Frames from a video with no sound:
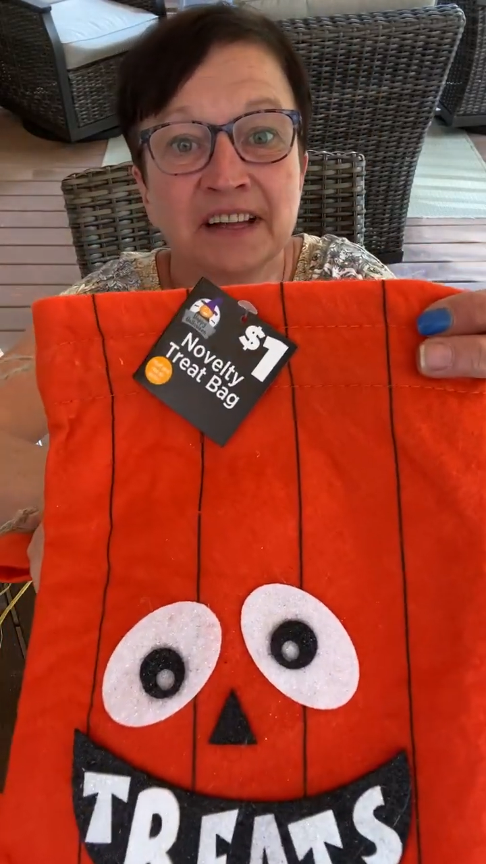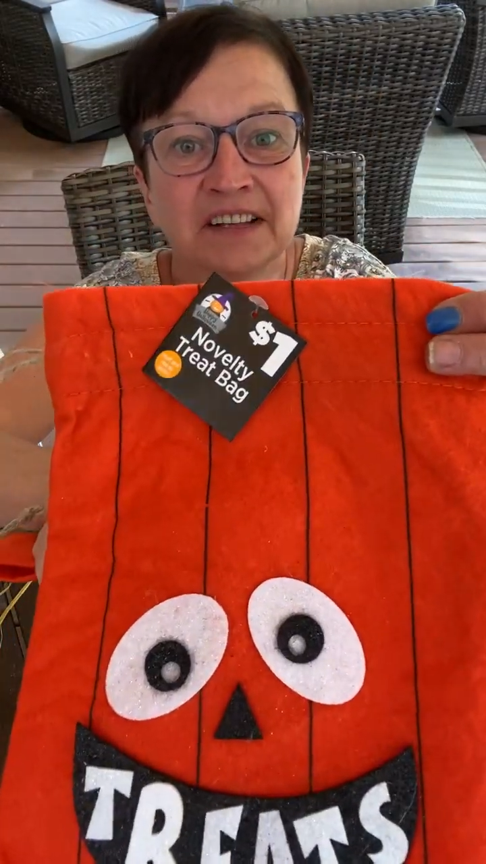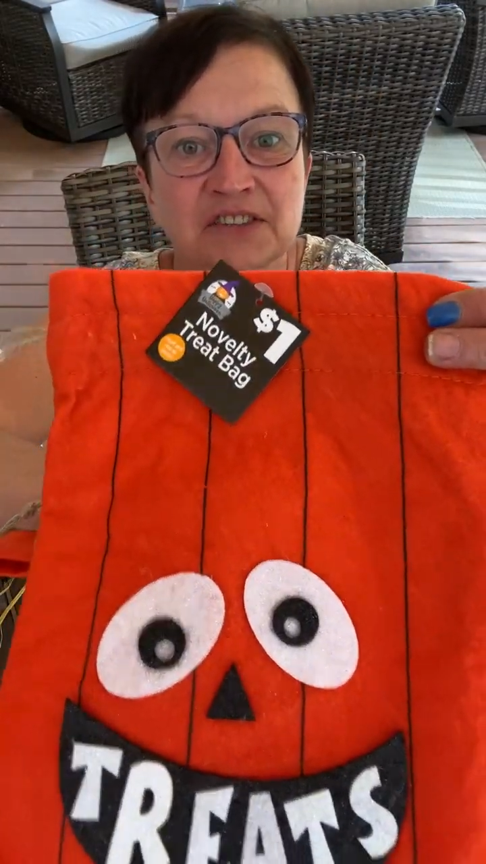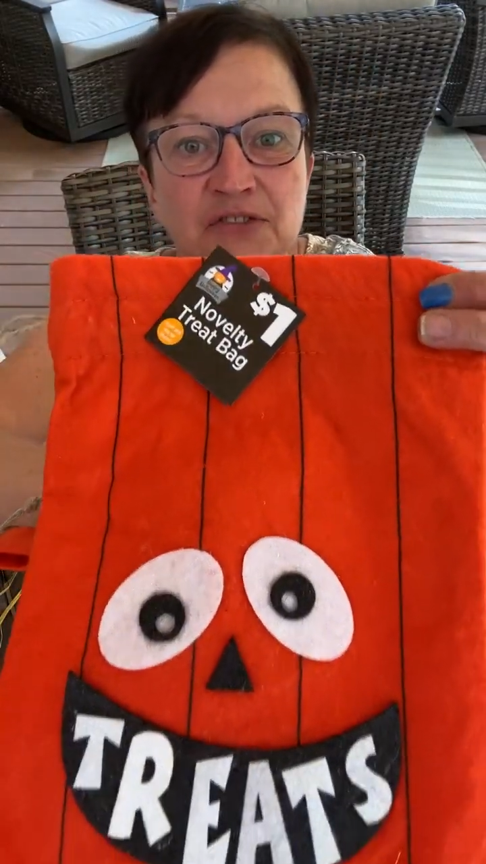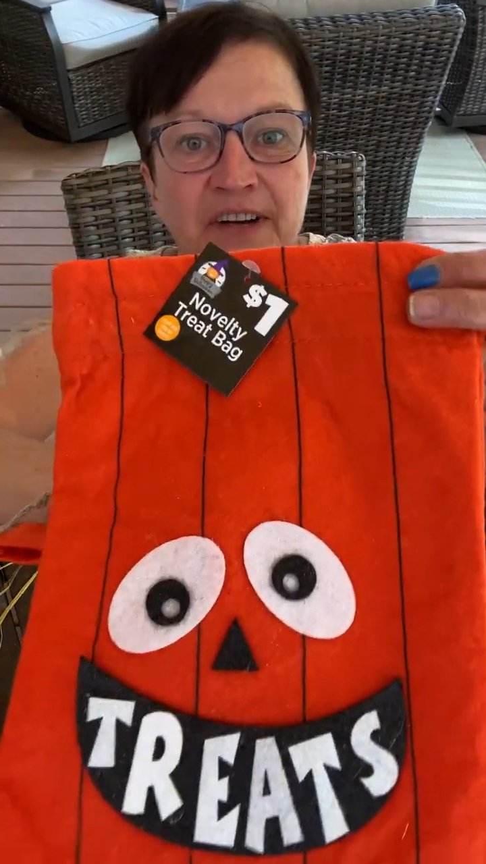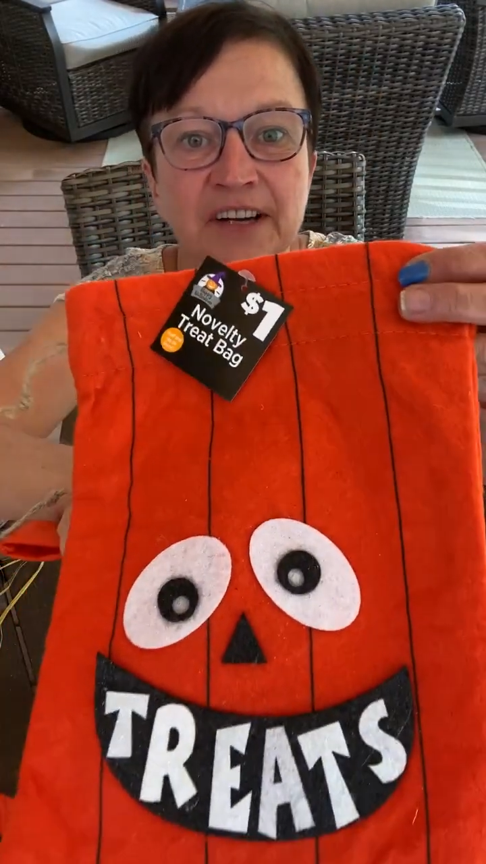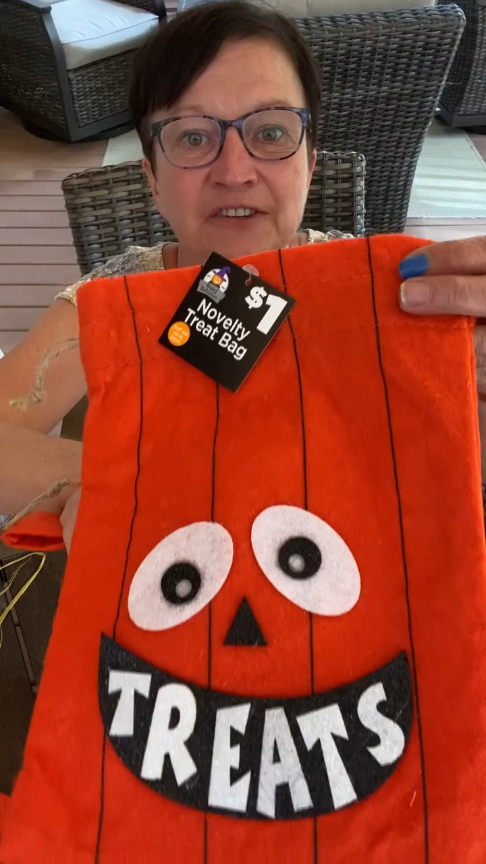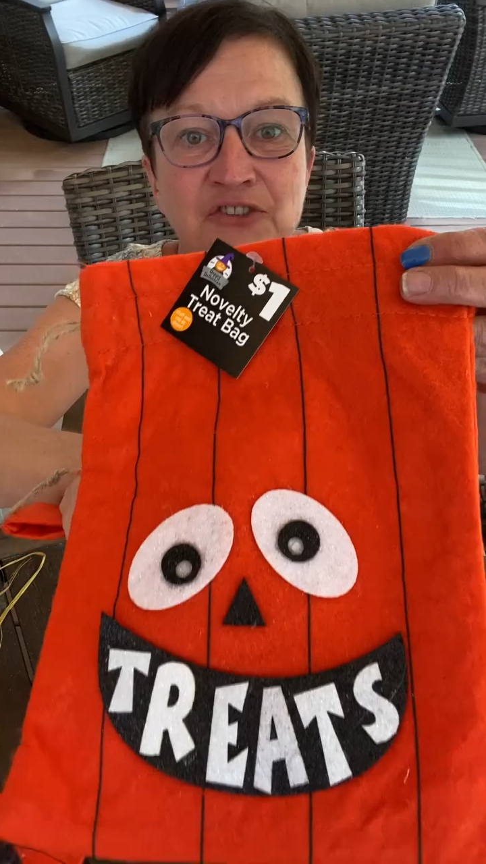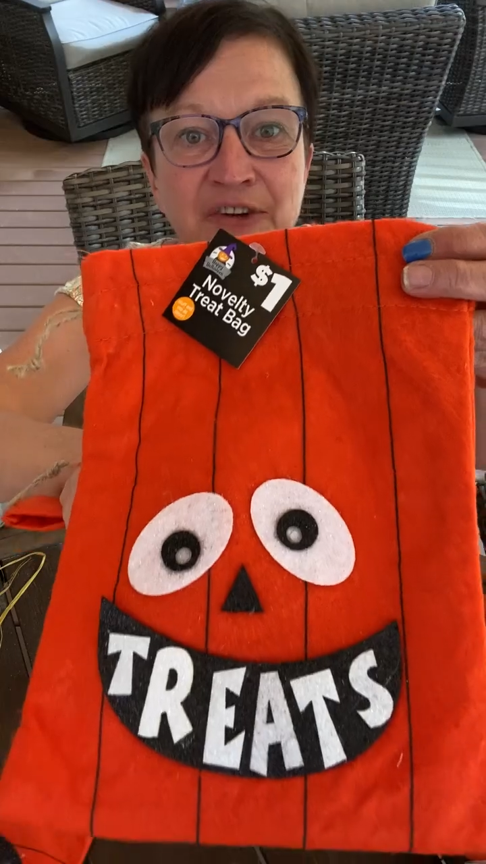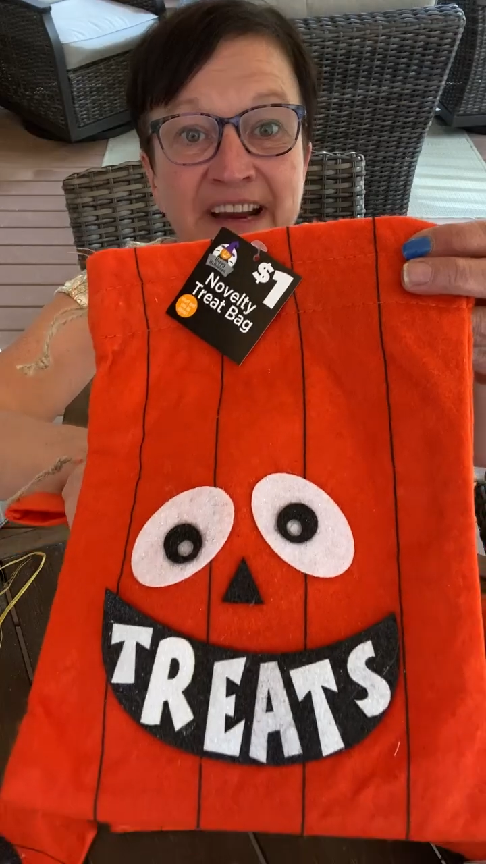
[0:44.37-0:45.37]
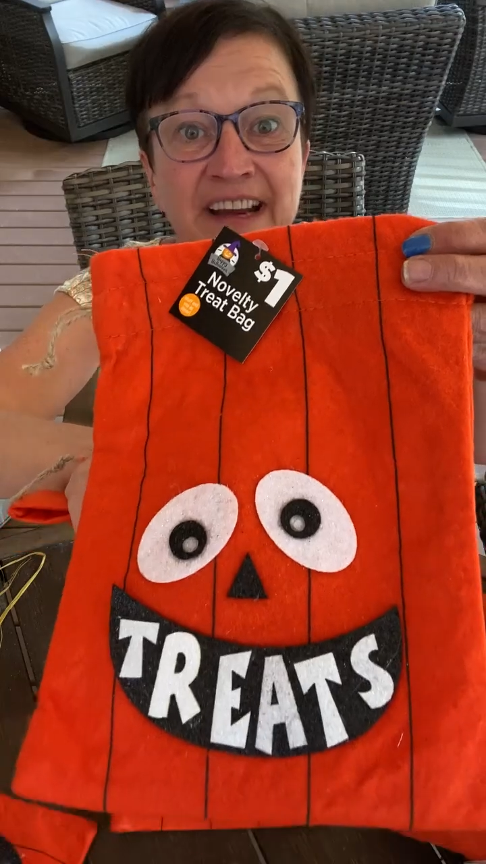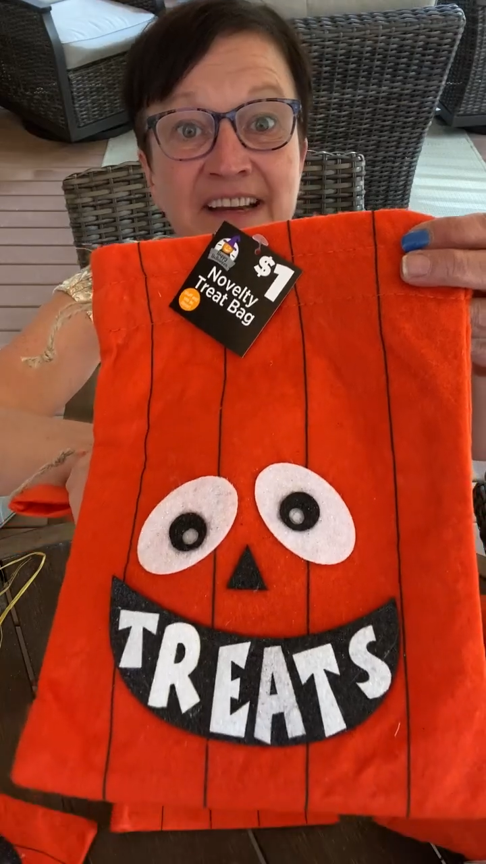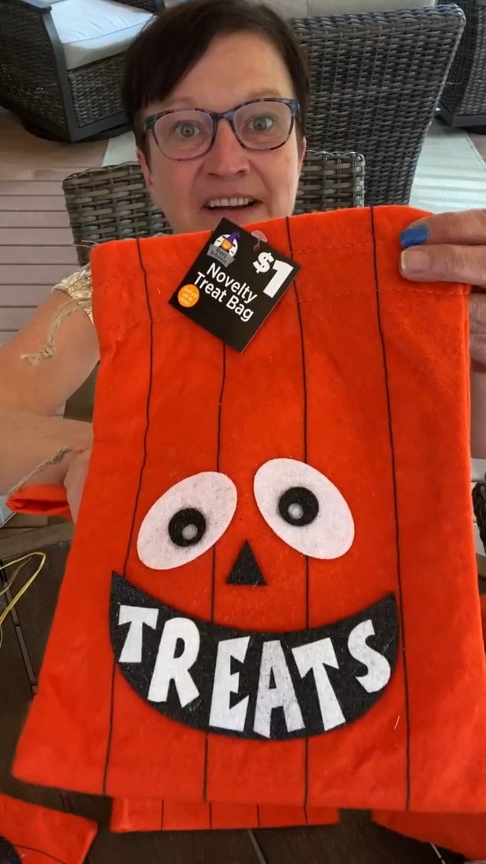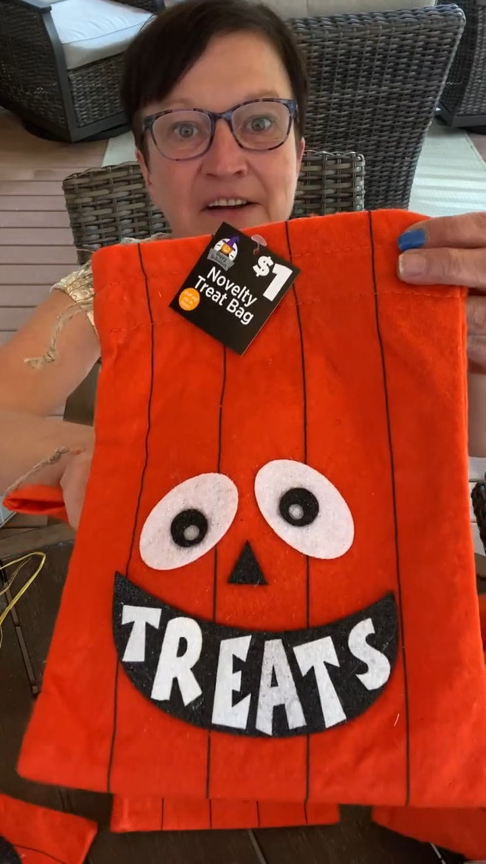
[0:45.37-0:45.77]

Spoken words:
that's trick or treat.